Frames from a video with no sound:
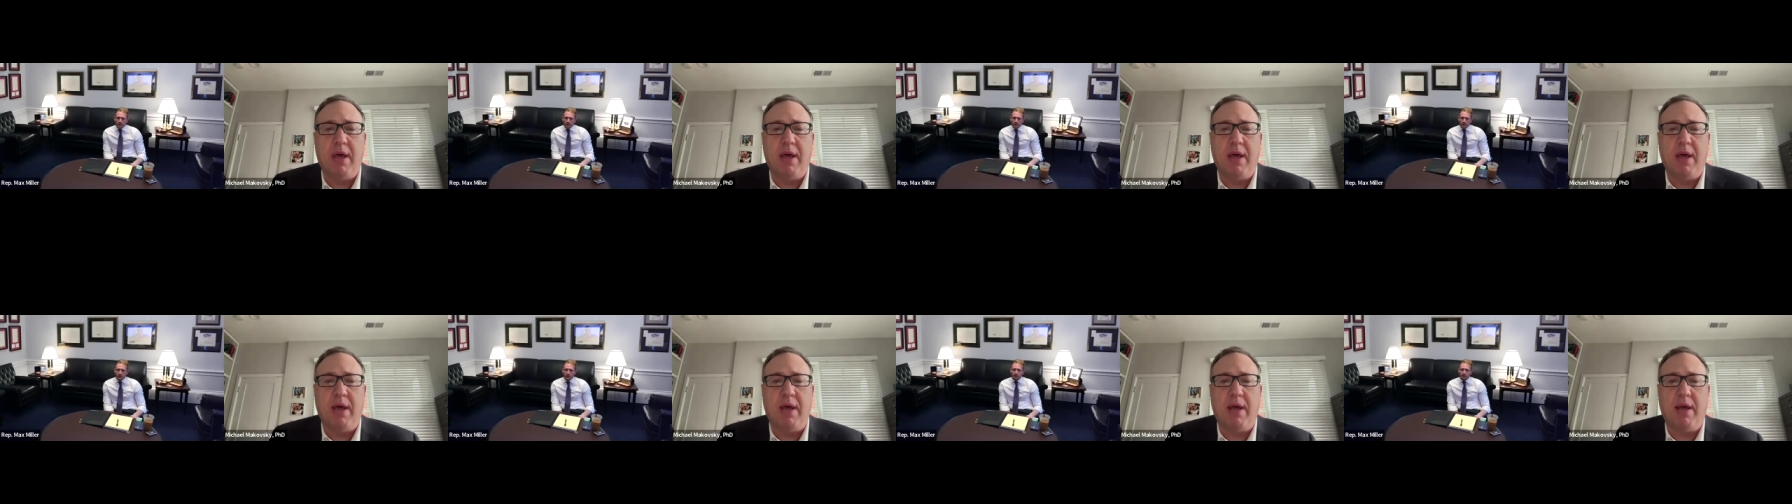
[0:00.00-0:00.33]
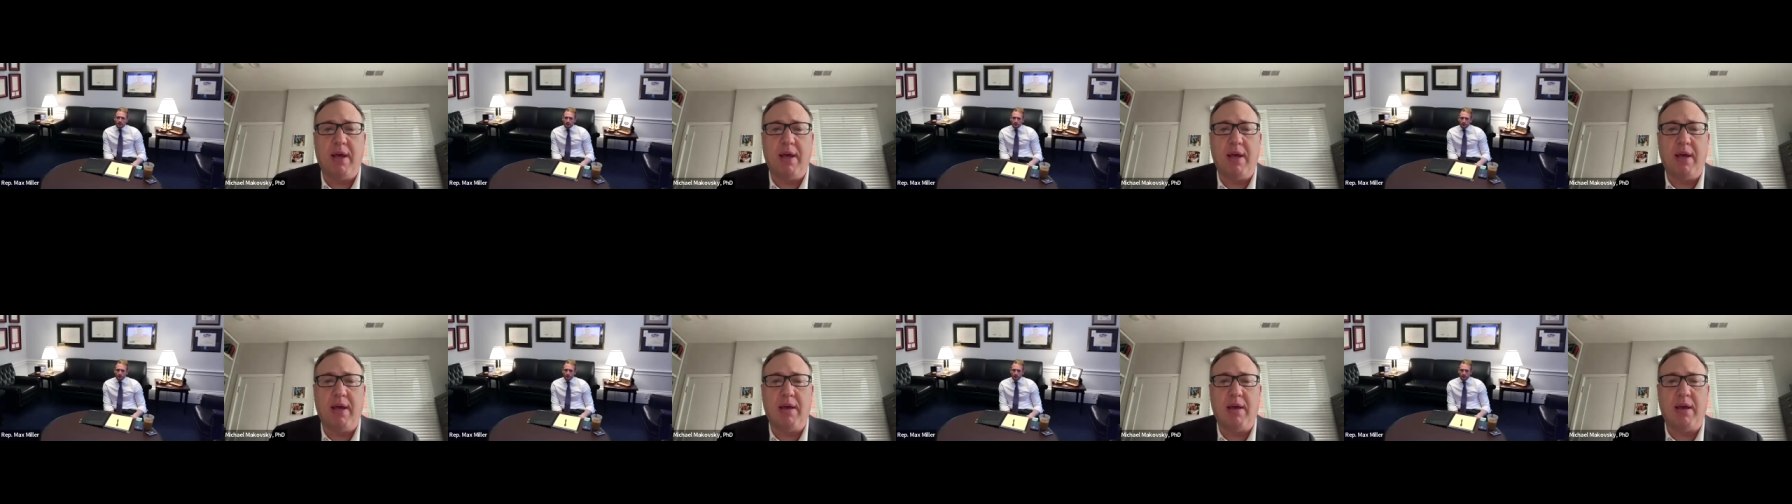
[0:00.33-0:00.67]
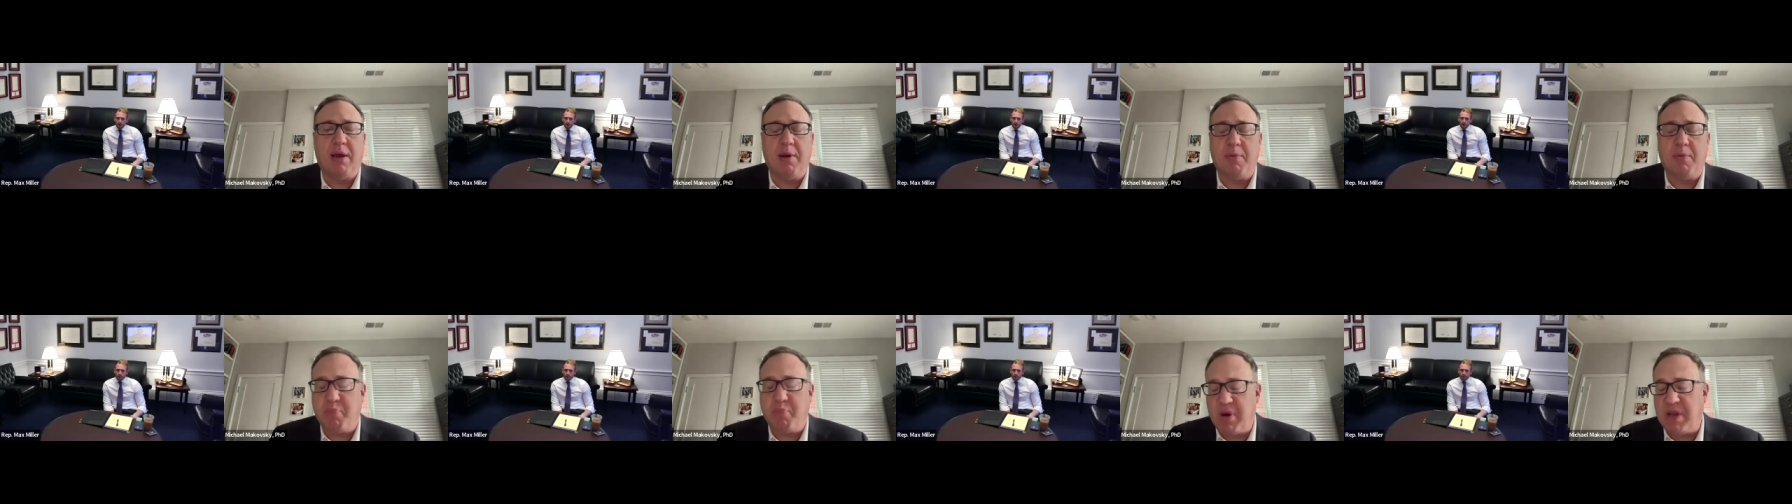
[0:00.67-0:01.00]

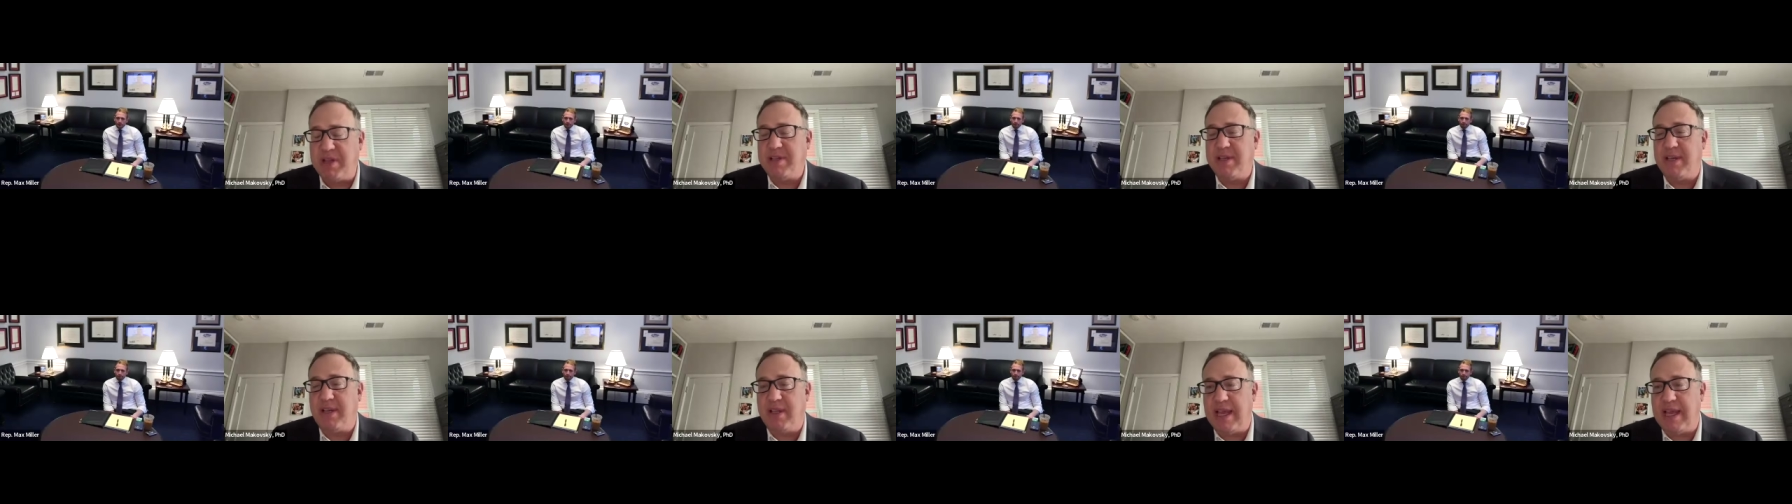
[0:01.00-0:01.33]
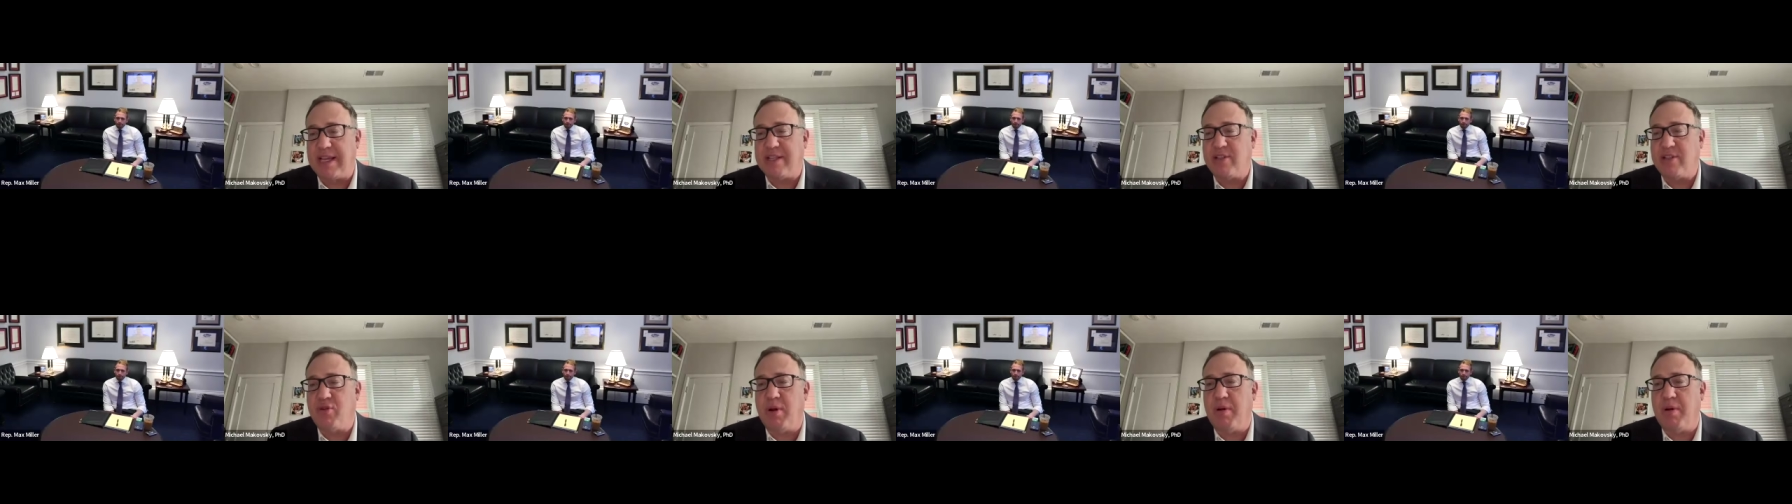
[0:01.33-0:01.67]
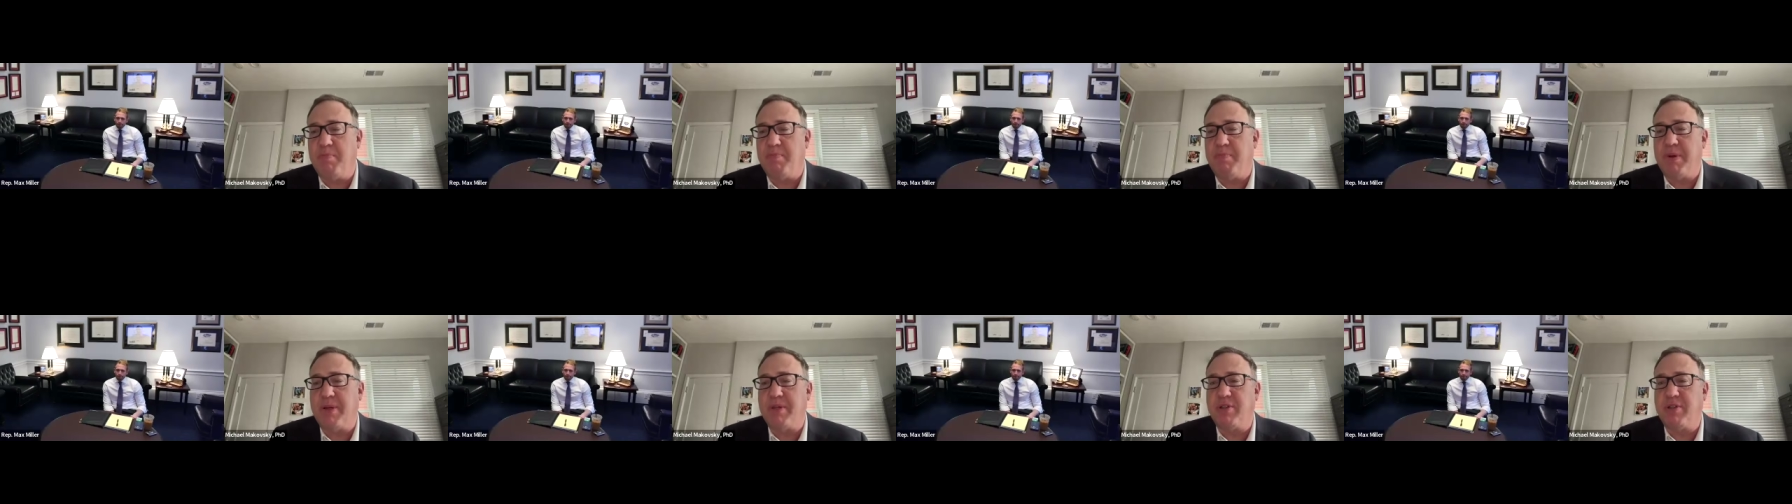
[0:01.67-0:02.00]
or President-elect
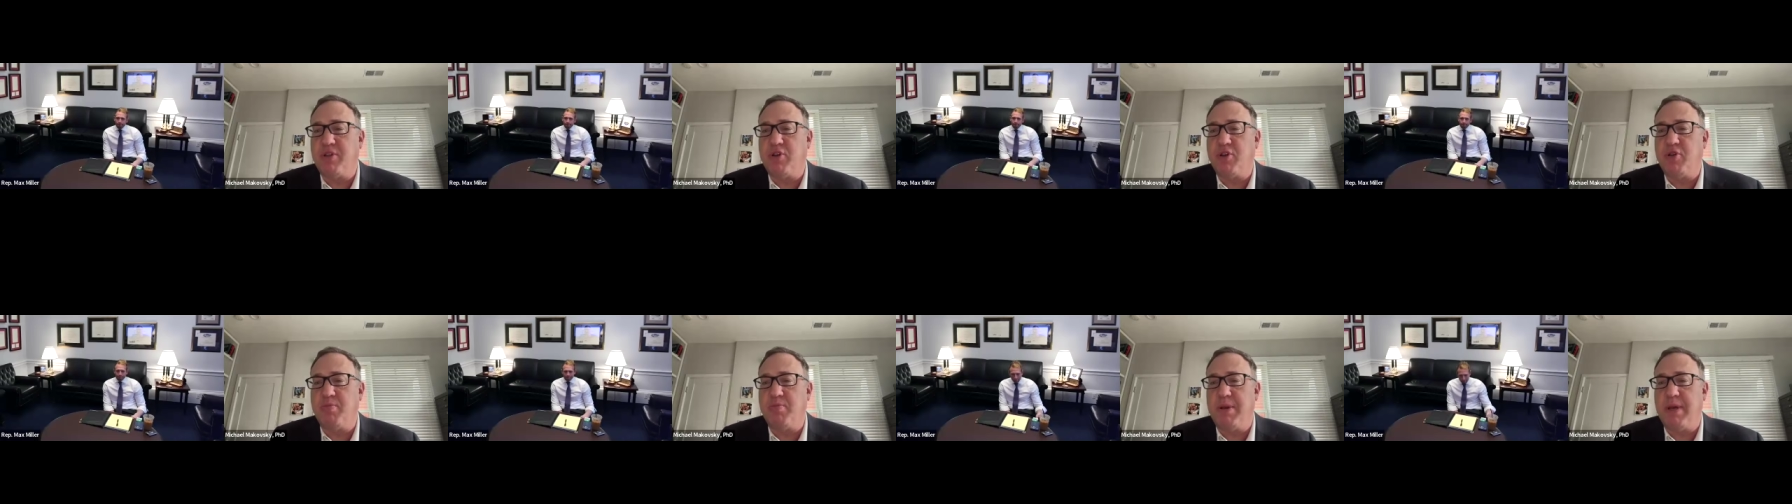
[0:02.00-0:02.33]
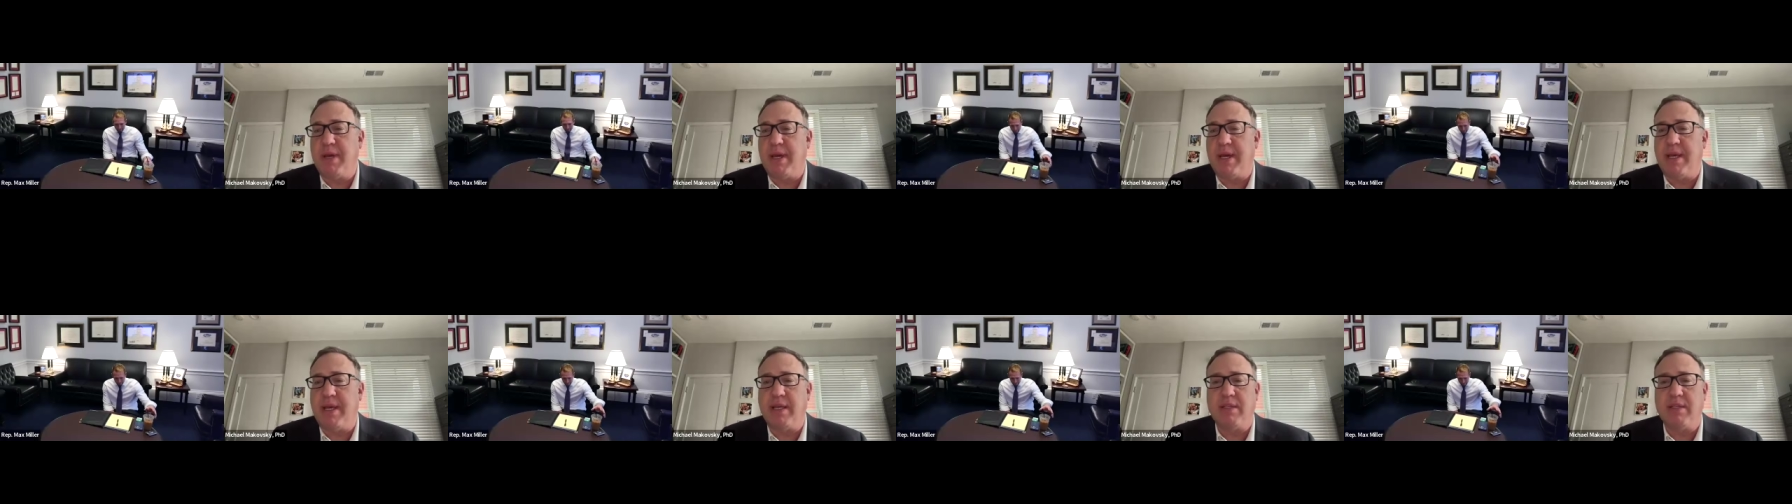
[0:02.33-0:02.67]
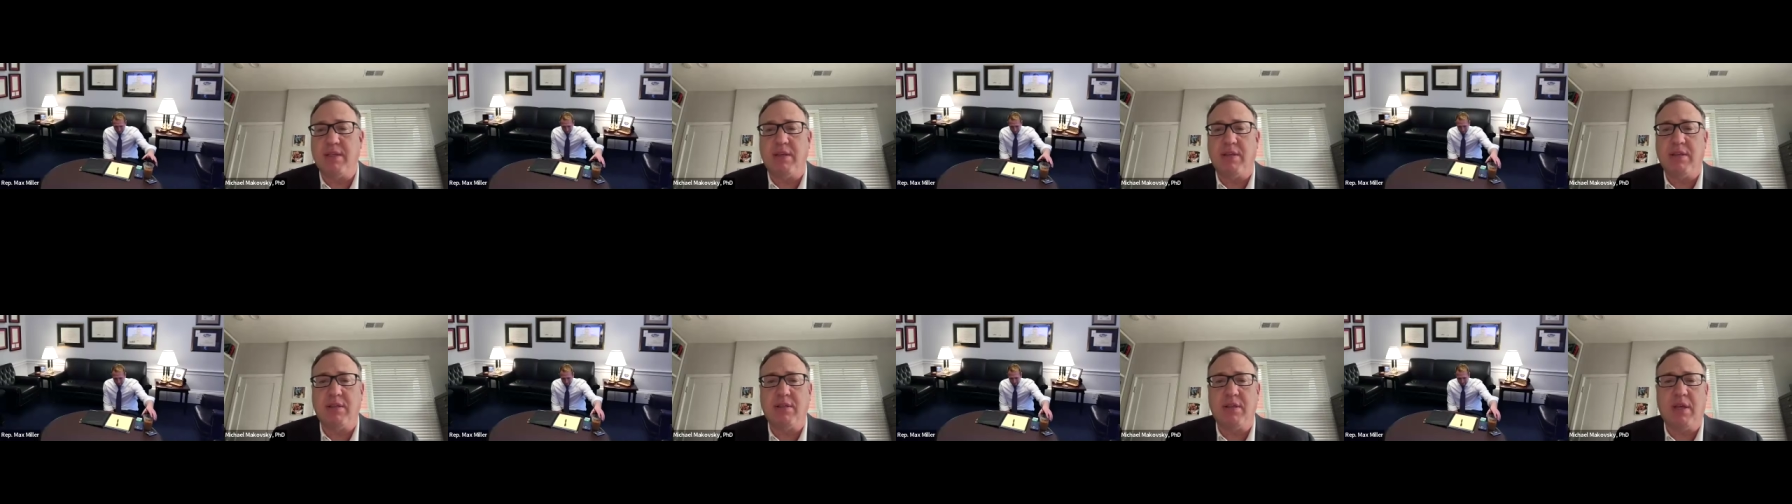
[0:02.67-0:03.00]
Trump, excuse me, I
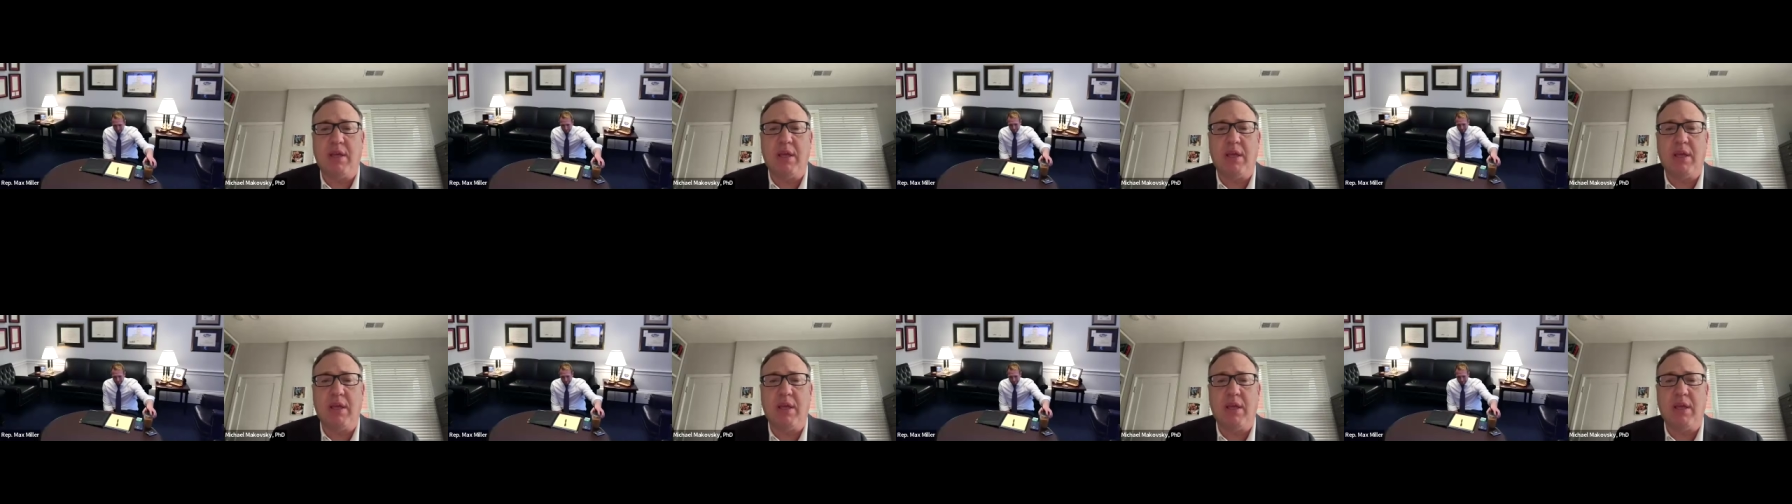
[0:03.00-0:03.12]
guess